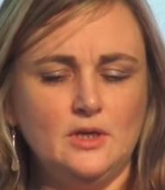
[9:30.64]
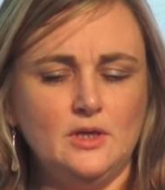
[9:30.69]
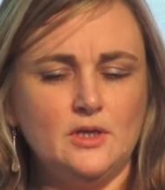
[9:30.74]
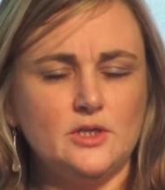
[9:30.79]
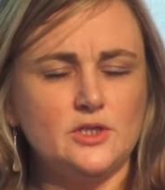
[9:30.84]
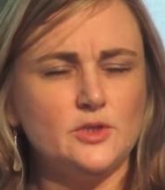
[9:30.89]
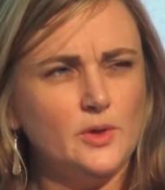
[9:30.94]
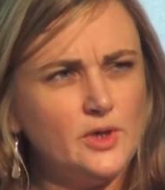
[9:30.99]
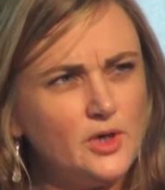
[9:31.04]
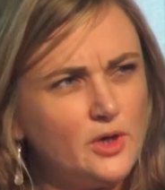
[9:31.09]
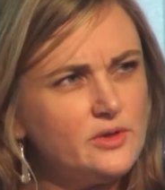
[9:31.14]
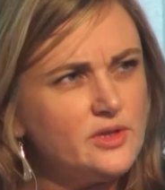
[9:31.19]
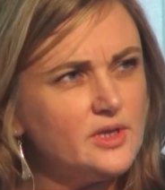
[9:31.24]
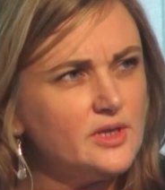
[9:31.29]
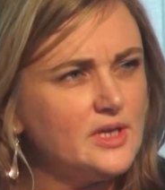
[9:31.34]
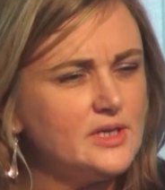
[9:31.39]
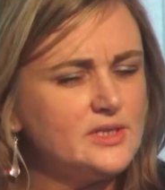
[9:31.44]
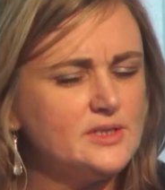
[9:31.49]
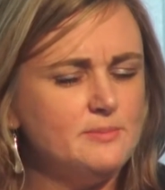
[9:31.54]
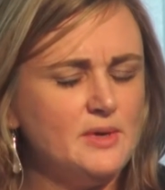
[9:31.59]
So I know that
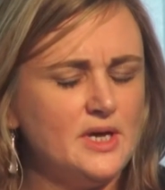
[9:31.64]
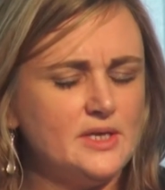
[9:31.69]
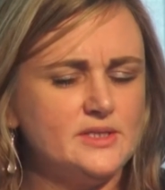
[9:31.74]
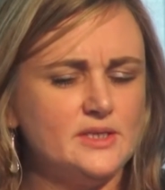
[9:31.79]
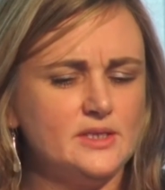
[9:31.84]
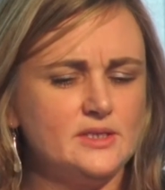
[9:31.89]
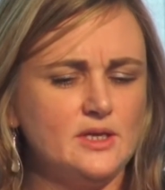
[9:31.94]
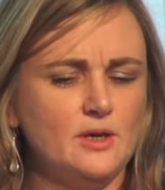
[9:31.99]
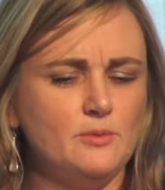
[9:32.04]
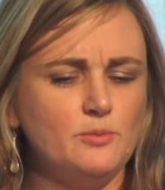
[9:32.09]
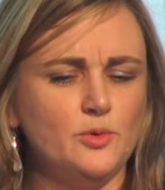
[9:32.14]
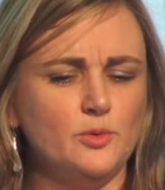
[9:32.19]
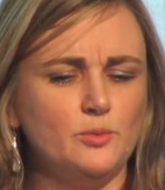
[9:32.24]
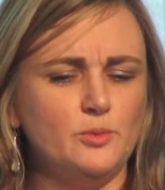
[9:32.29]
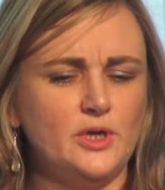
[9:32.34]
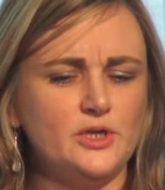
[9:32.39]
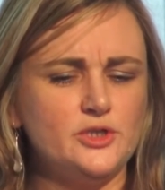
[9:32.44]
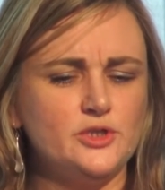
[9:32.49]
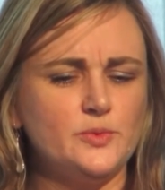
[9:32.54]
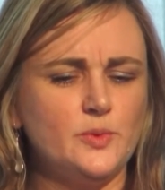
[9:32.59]
that's a maths example, but
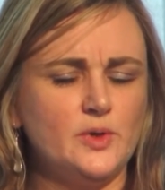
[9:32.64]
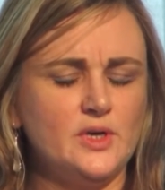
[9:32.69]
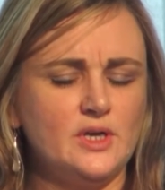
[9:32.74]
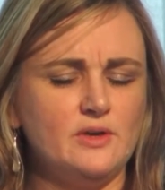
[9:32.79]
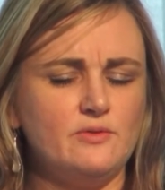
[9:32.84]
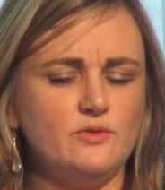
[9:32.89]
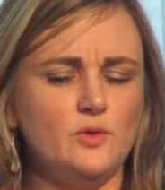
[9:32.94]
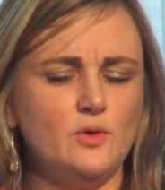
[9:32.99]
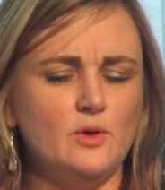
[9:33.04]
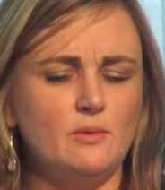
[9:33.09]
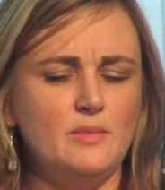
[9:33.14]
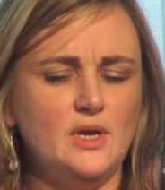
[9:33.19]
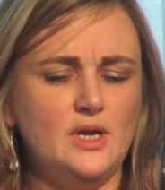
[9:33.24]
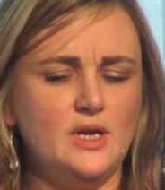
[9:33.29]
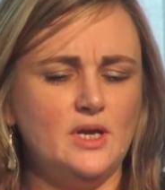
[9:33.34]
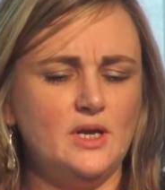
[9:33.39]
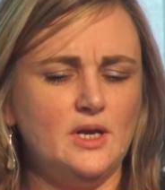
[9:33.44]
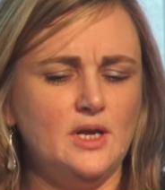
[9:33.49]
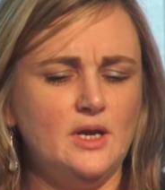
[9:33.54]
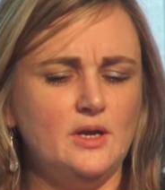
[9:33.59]
I just want to give you a
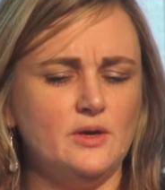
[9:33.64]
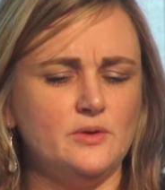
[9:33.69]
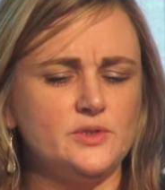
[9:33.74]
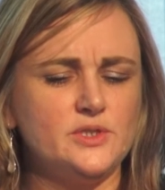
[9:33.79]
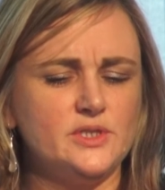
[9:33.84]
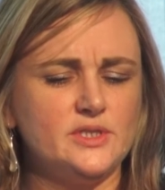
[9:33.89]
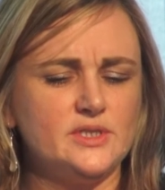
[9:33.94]
minute now to